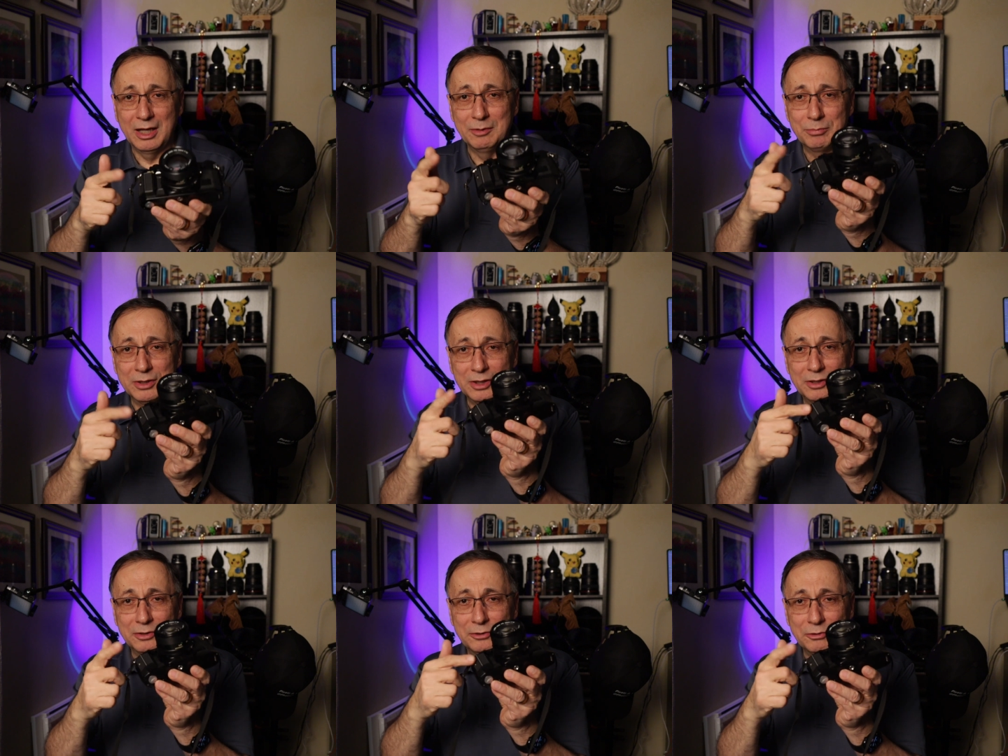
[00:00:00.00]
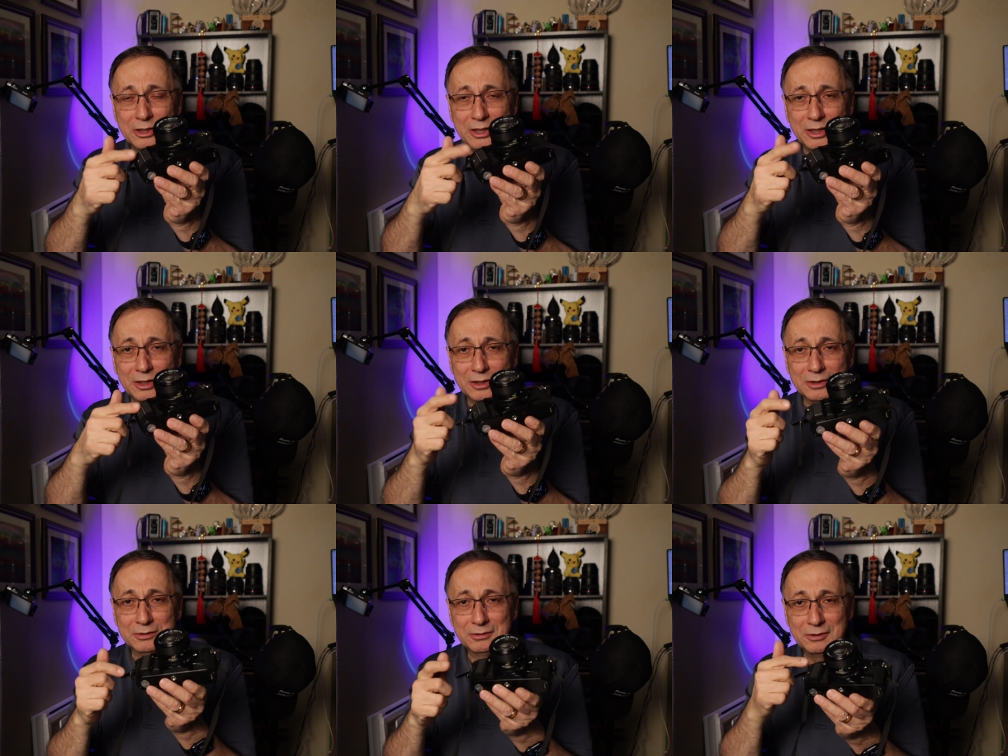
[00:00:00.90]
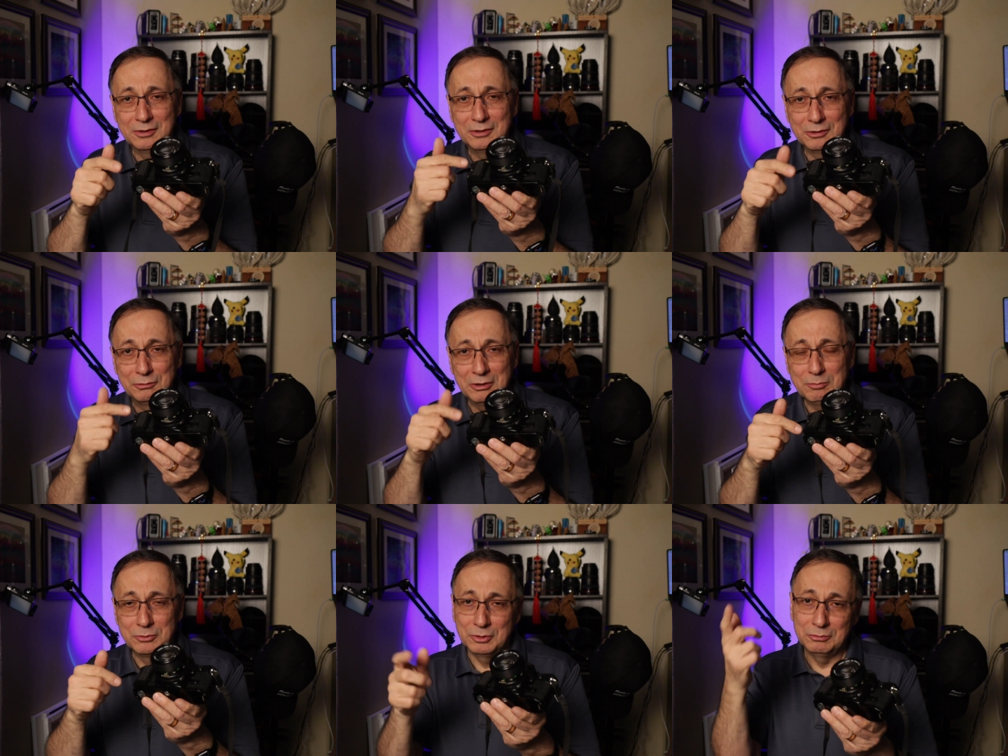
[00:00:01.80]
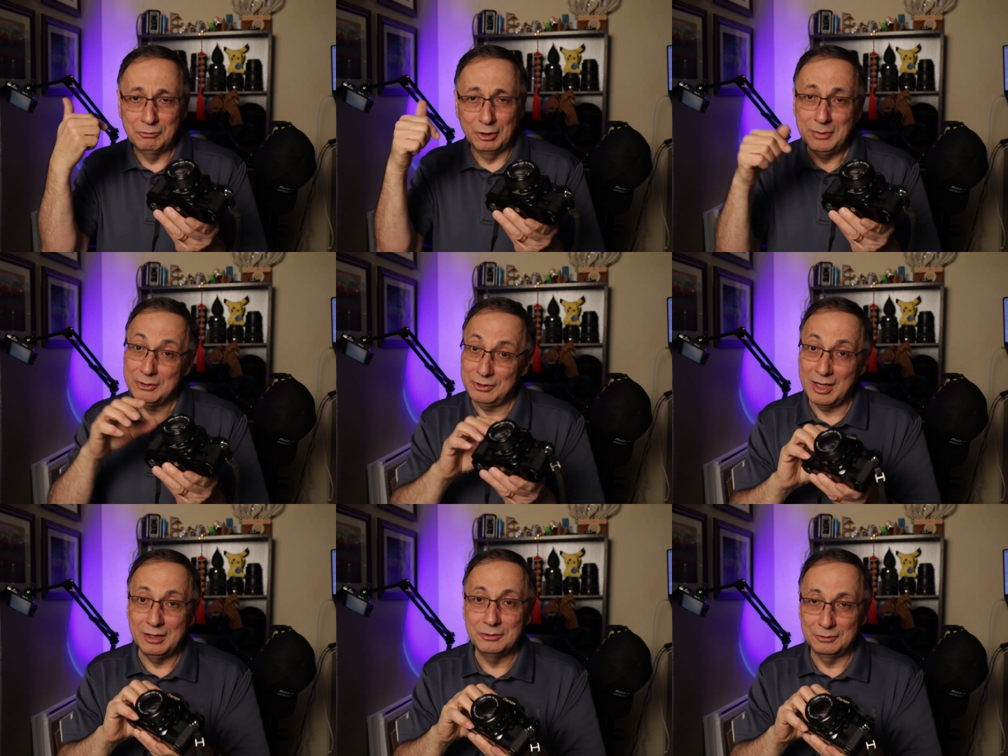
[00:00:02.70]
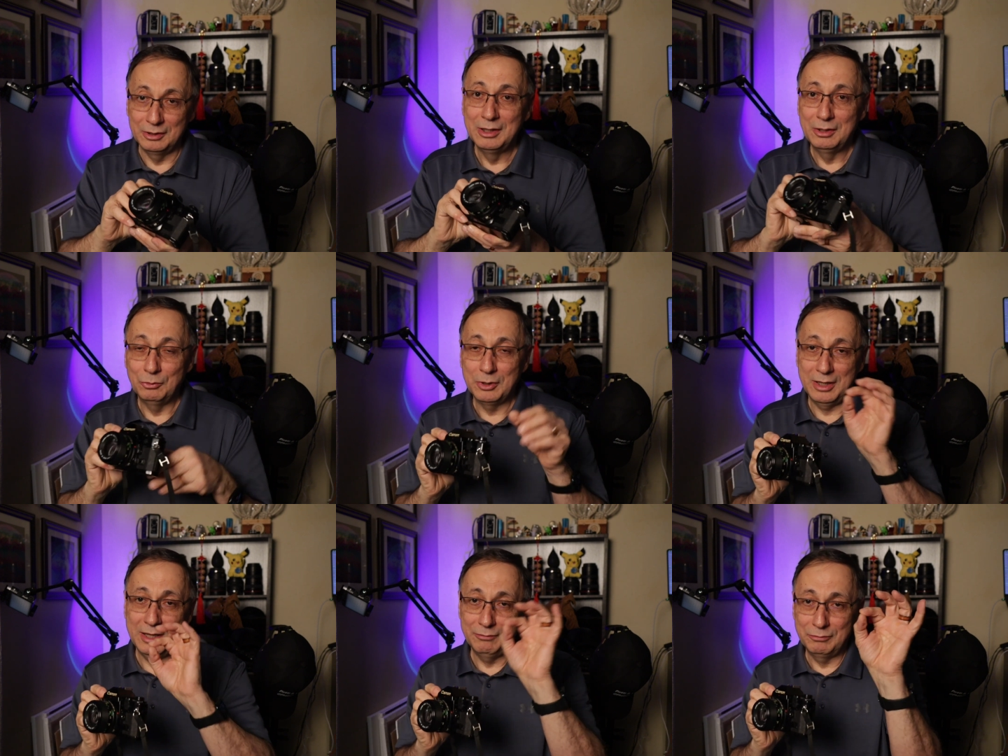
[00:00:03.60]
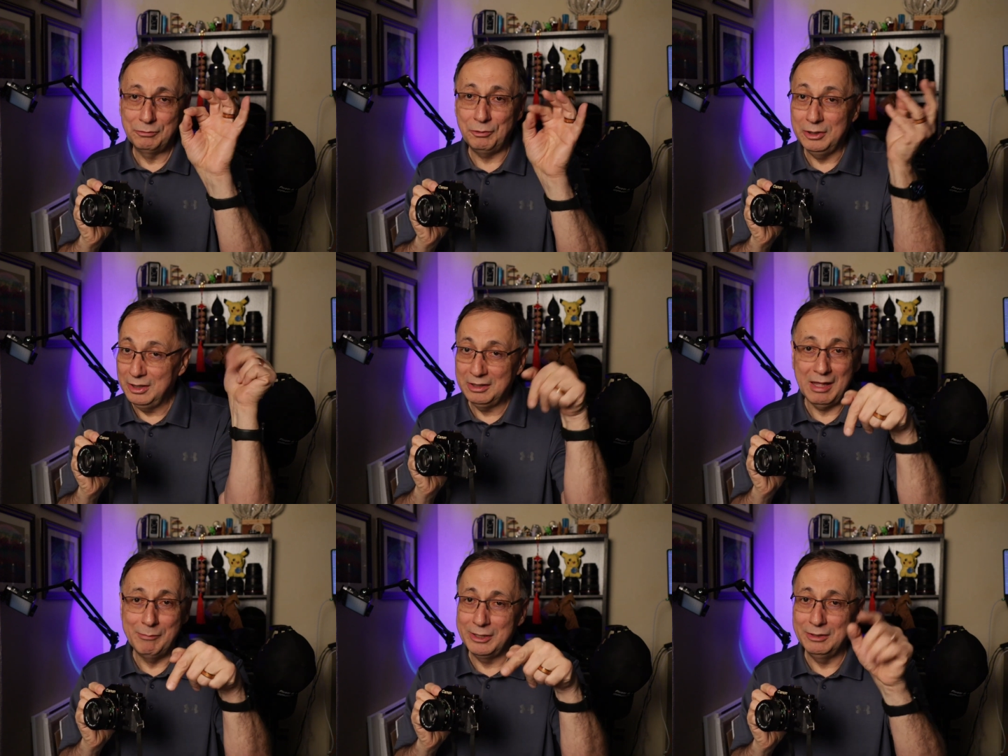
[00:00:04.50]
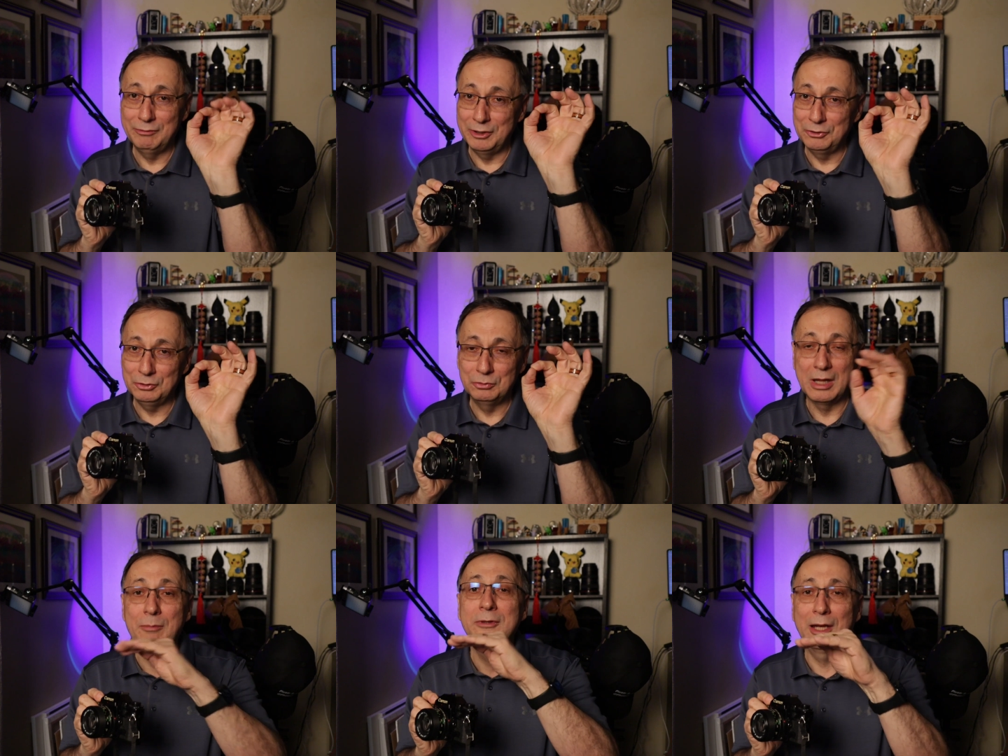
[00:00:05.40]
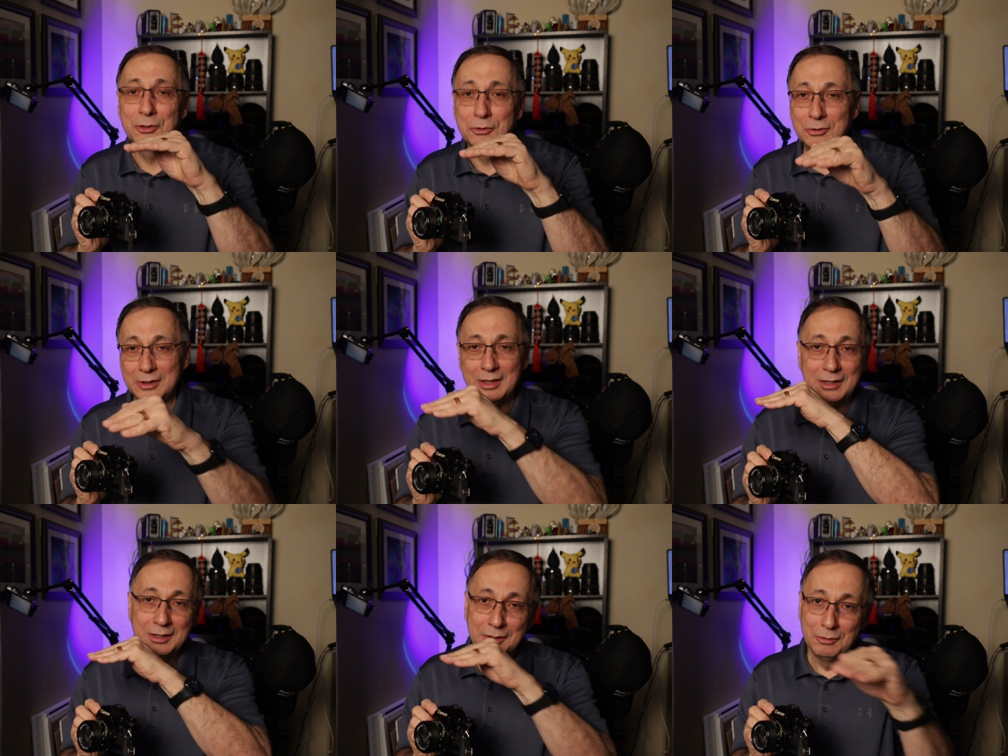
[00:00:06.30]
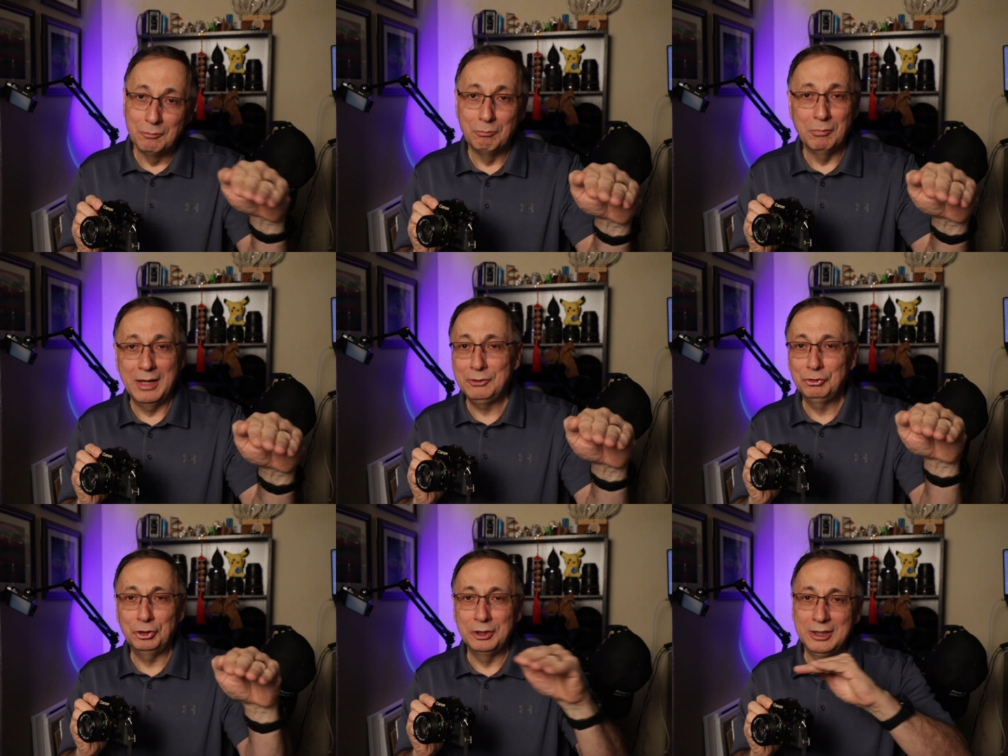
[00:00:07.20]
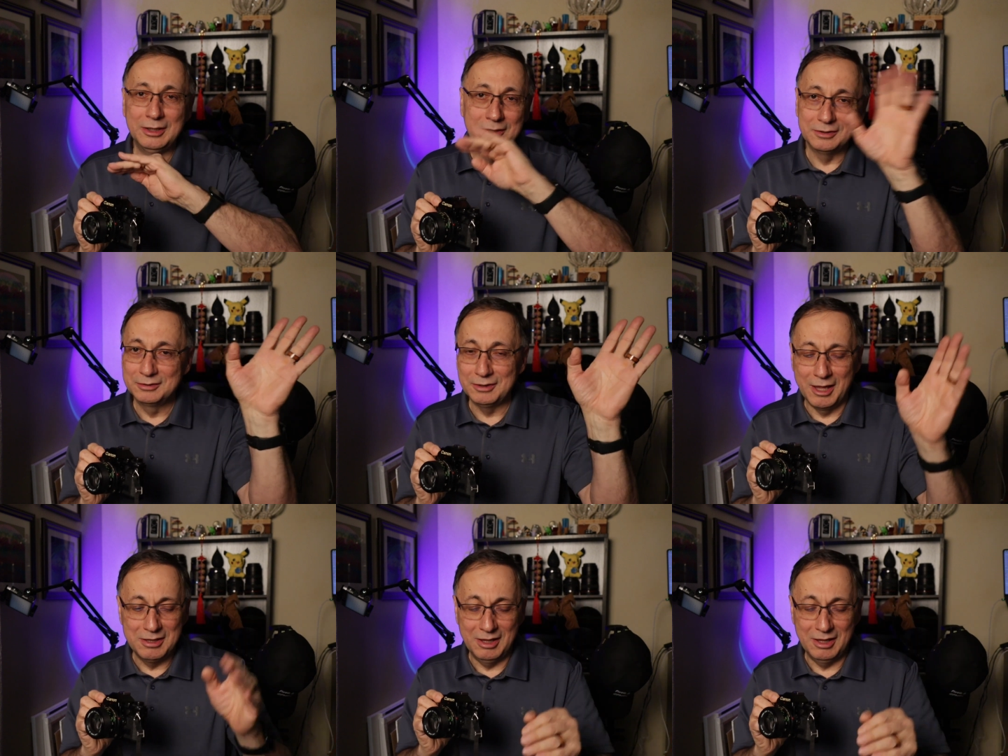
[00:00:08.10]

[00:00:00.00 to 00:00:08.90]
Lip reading: I printed this 3D grip. So follow my channels. We're going to have 3D coming in very soon. I'm telling you, my journey is...